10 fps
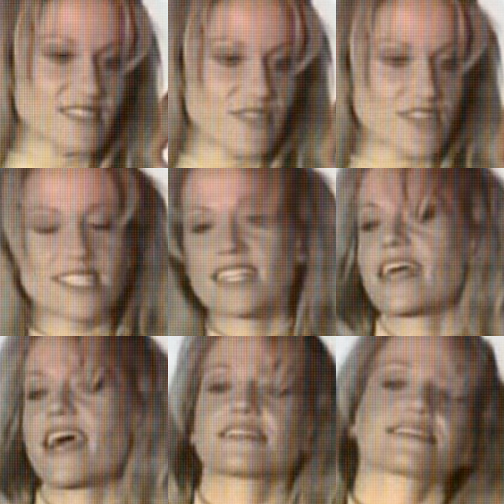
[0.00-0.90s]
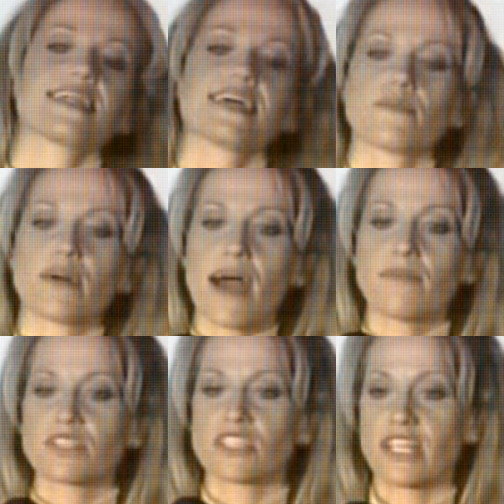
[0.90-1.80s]
It's the first thing they ask. Kellyanne, what
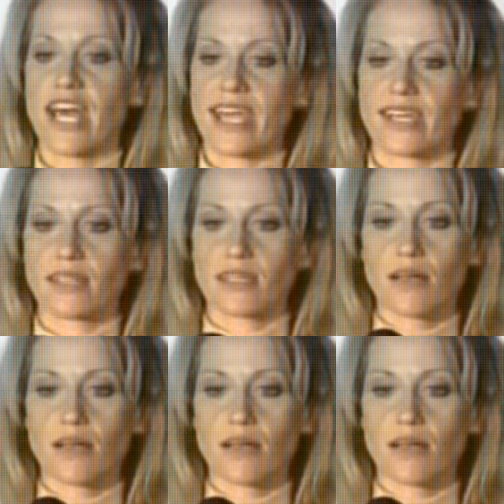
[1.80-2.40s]
happened to your leg?